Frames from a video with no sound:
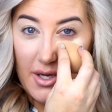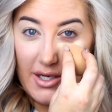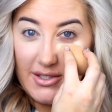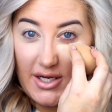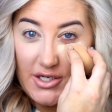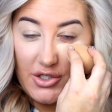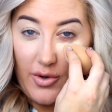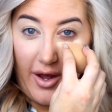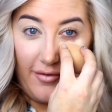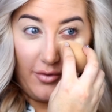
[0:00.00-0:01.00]
because I
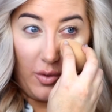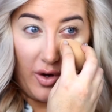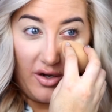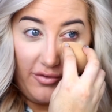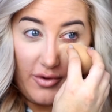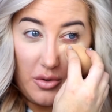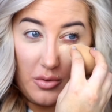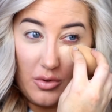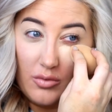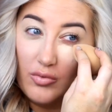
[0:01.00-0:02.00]
do have quite a
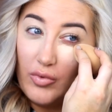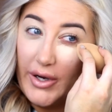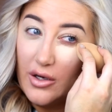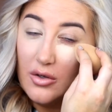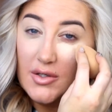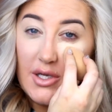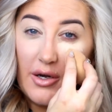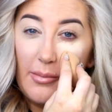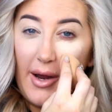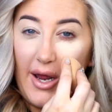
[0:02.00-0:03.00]
few wrinkles
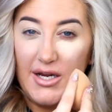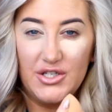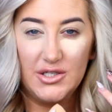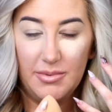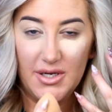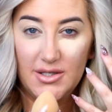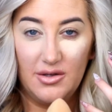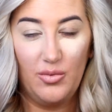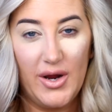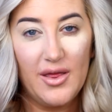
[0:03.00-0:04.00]
under my eyes just because
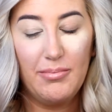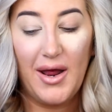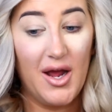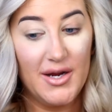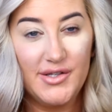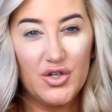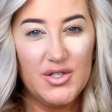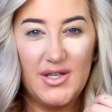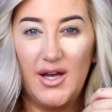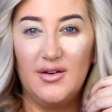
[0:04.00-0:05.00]
of the way my eyes are
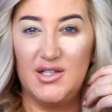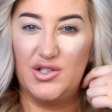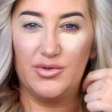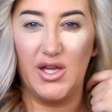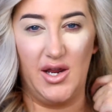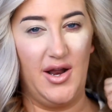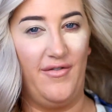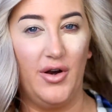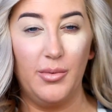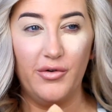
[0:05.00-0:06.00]
set, it's really
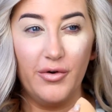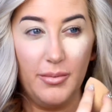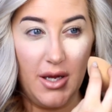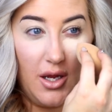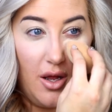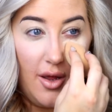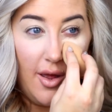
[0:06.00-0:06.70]
inevitable for me,